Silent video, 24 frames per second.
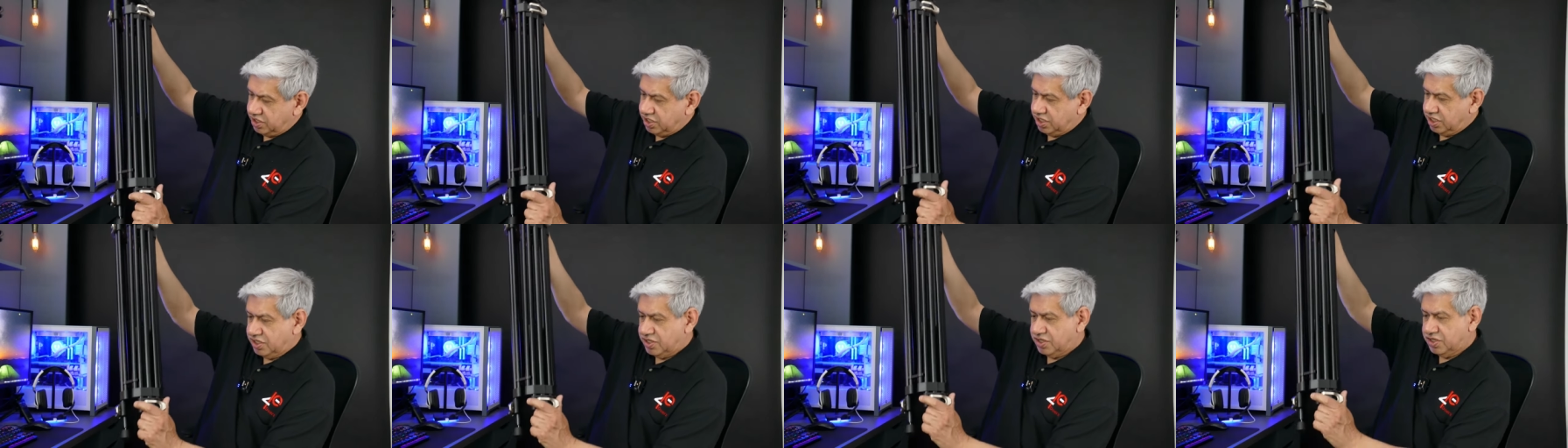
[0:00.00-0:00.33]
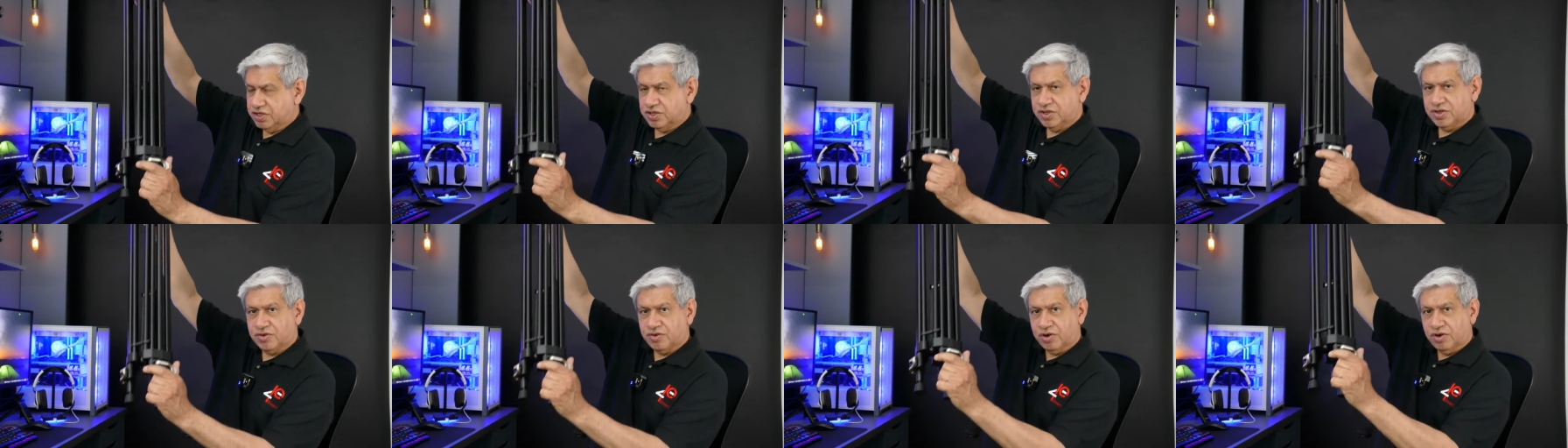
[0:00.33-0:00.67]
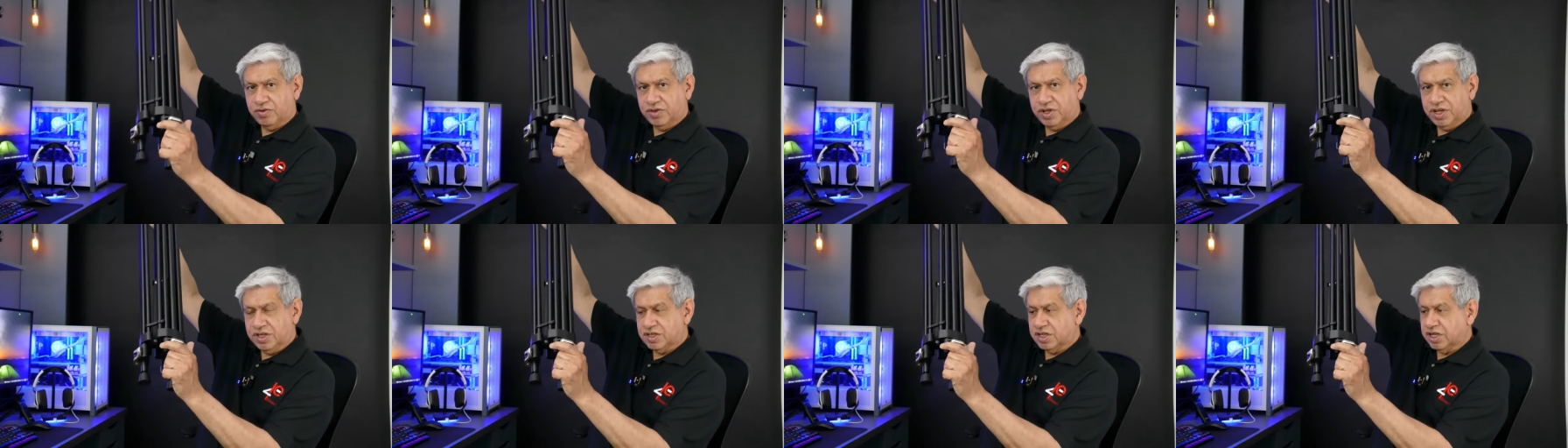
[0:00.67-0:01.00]
this is throw
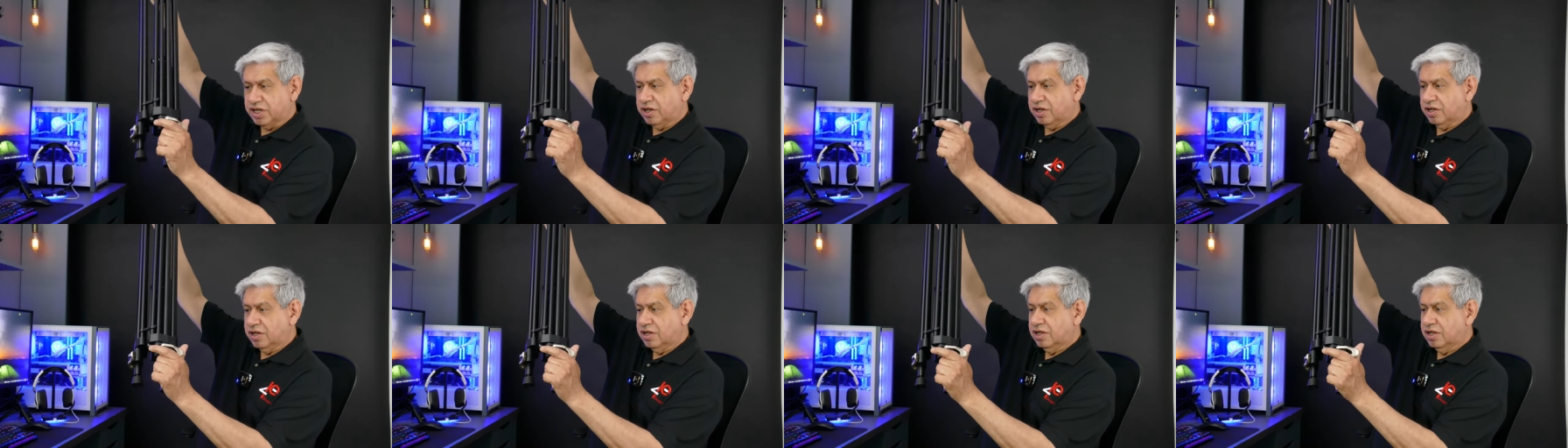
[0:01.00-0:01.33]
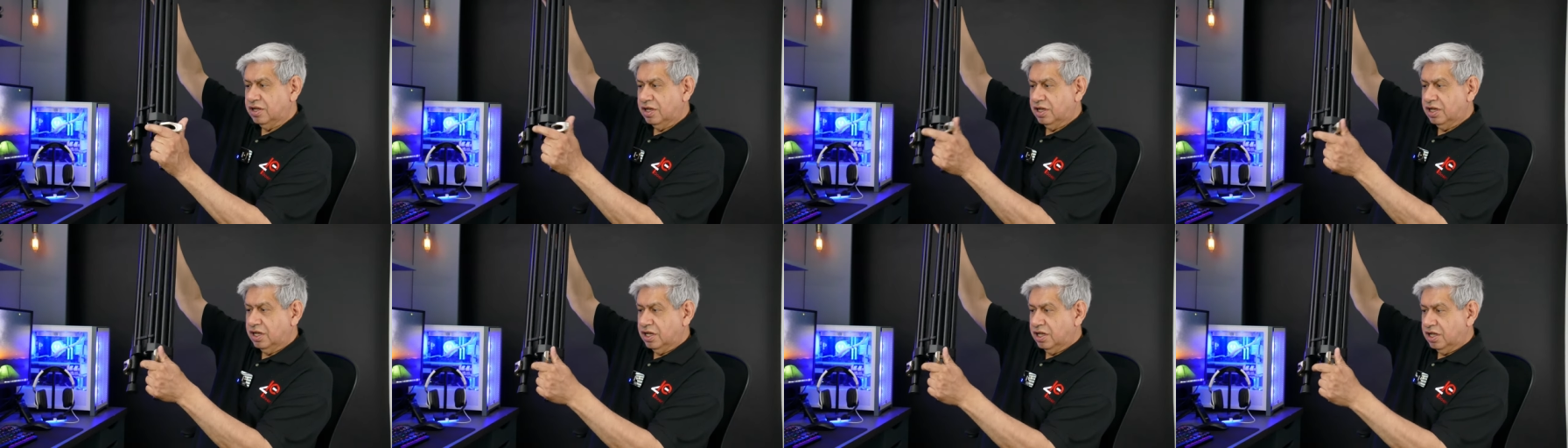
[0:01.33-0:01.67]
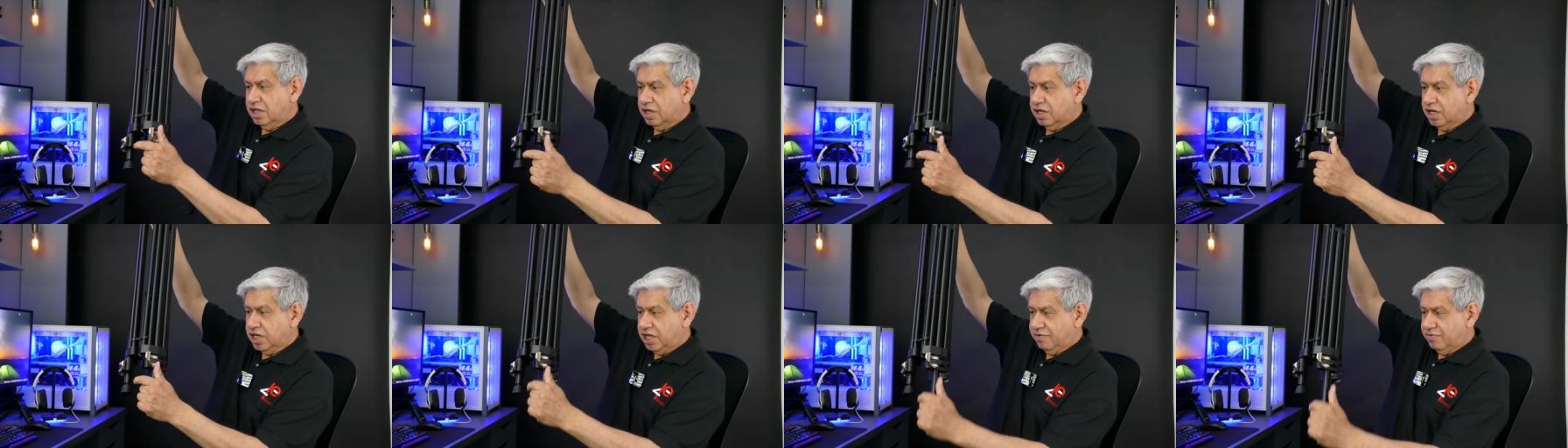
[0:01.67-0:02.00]
these little
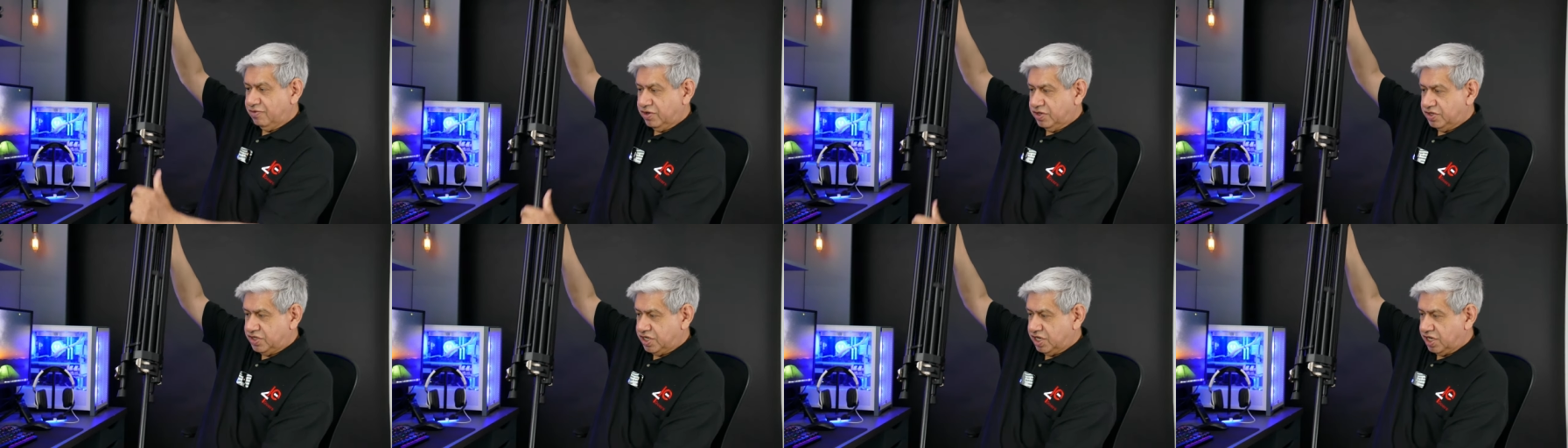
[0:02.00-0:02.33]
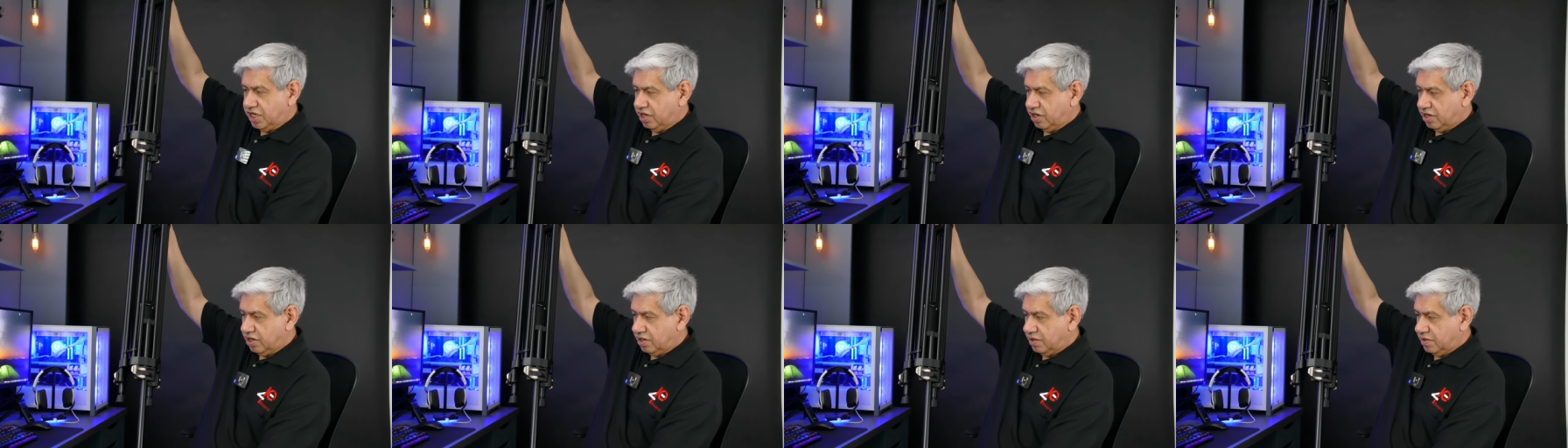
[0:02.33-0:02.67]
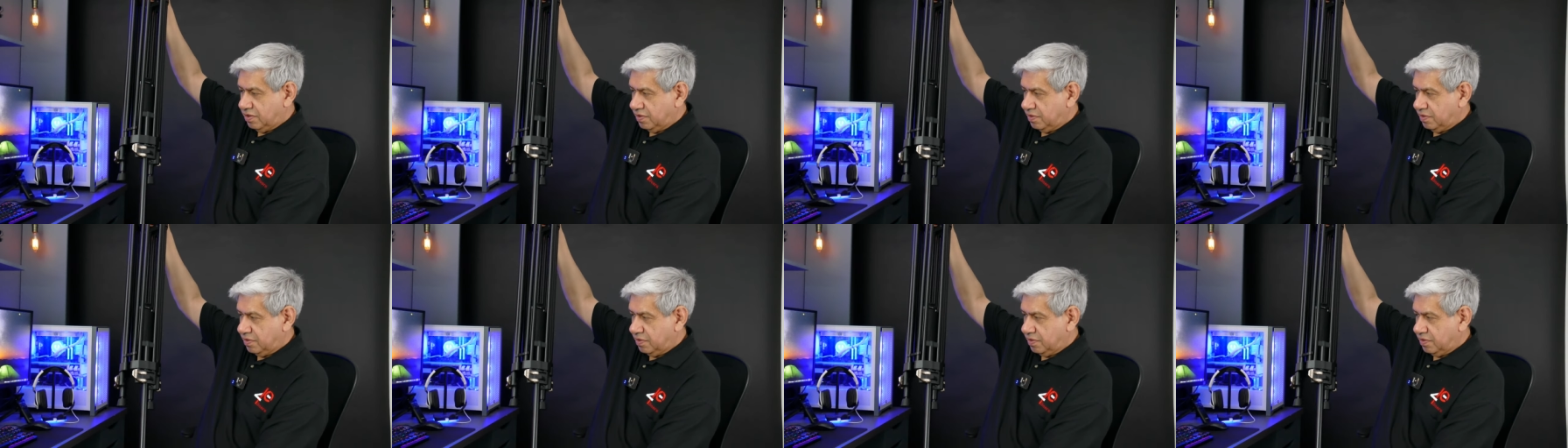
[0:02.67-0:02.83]
levers here